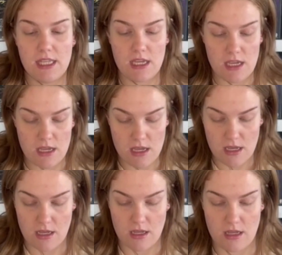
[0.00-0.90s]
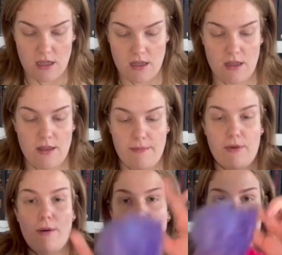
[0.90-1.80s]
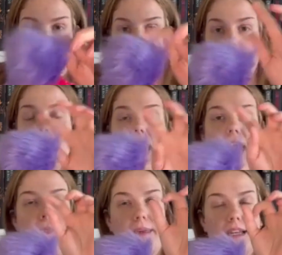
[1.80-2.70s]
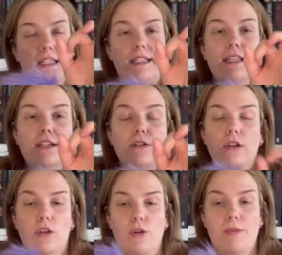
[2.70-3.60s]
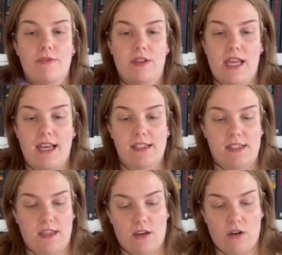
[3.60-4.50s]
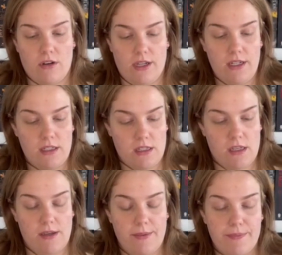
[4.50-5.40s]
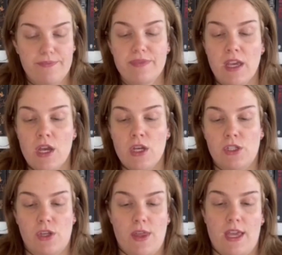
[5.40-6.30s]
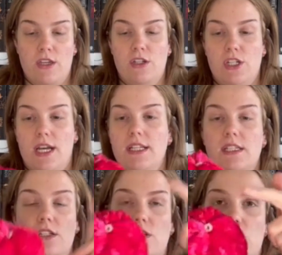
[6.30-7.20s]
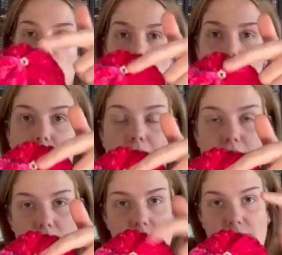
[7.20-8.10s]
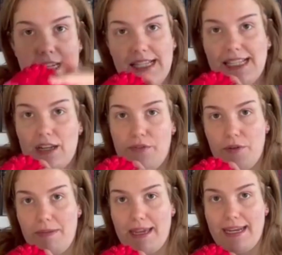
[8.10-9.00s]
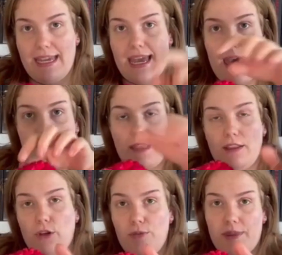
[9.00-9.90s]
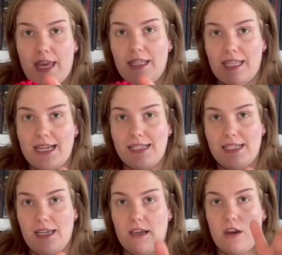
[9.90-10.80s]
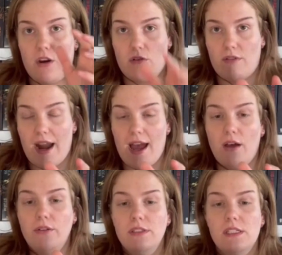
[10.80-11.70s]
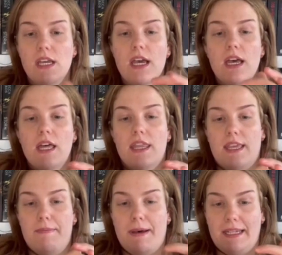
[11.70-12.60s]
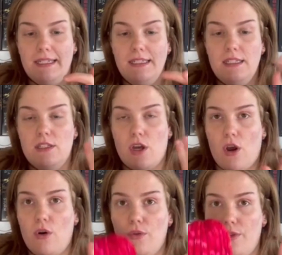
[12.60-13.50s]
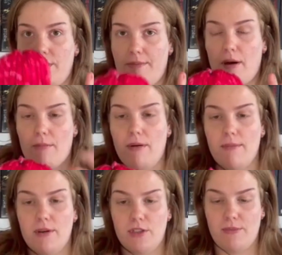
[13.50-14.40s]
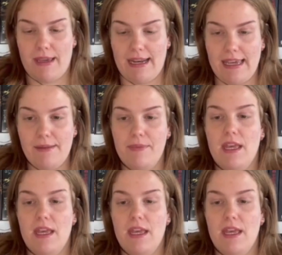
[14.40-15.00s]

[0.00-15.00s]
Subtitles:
the pom-pom and then a little loop of elastic on it. so that you just sew a button to the inside of your beanie and then loop that elastic around the button to hold the pom-pom on your beanie.